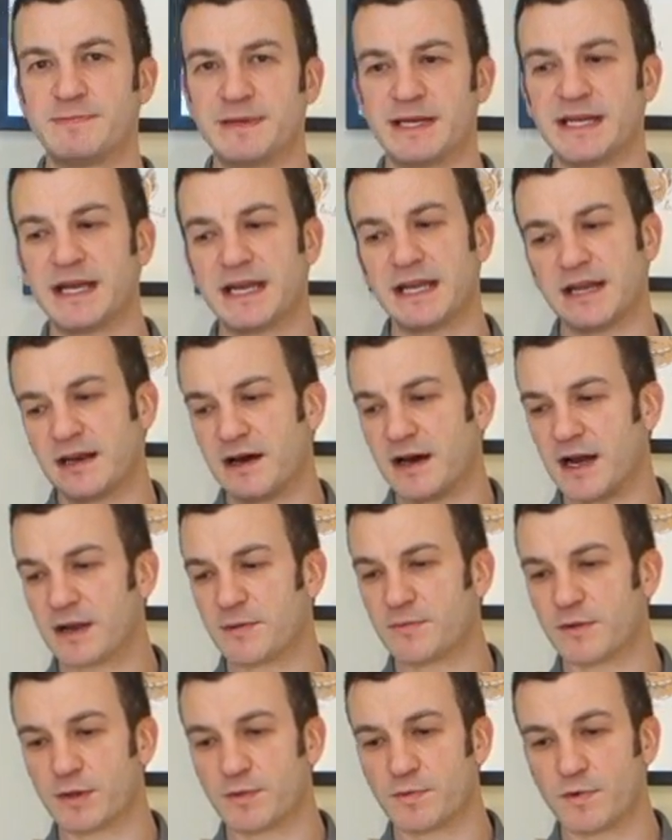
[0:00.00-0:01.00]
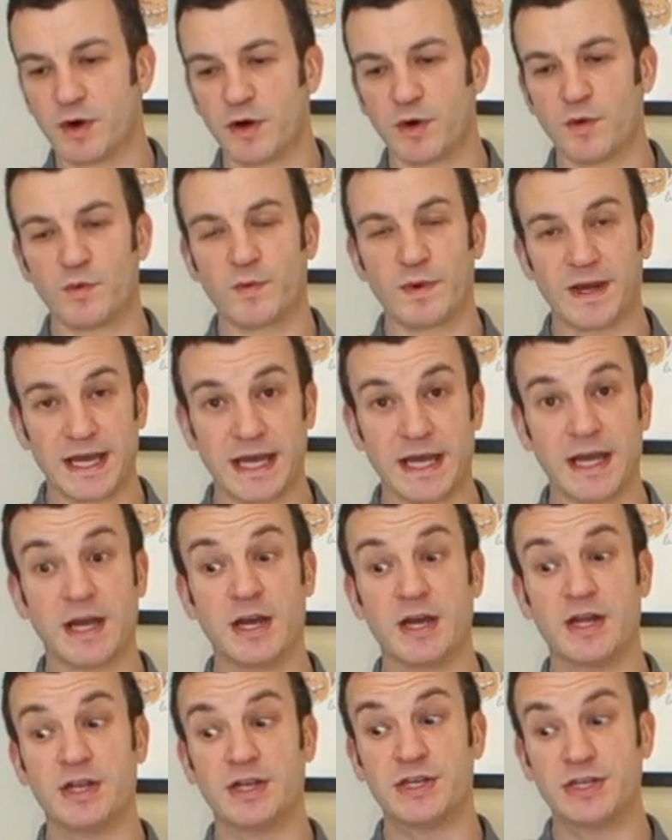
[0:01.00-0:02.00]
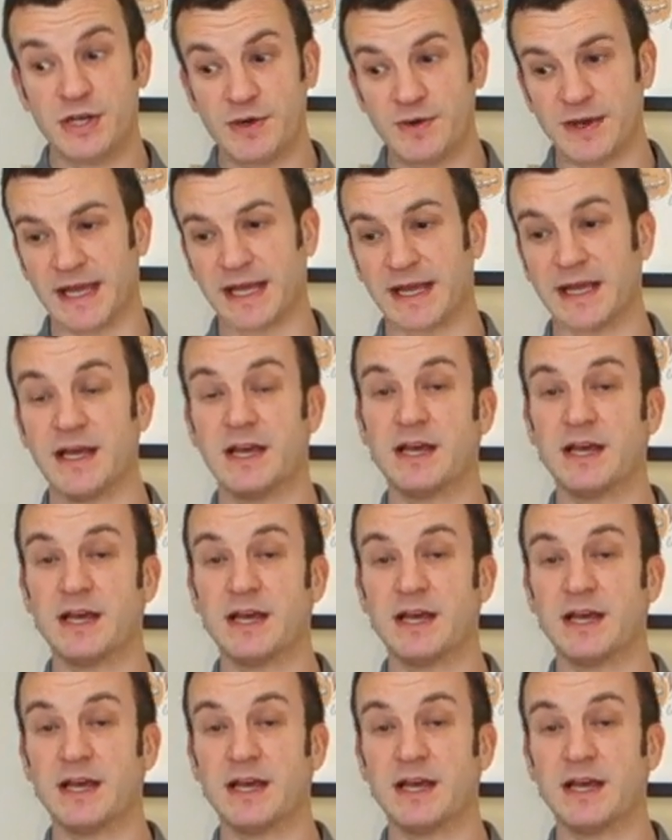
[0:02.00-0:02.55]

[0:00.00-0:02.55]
be in line with what we're doing.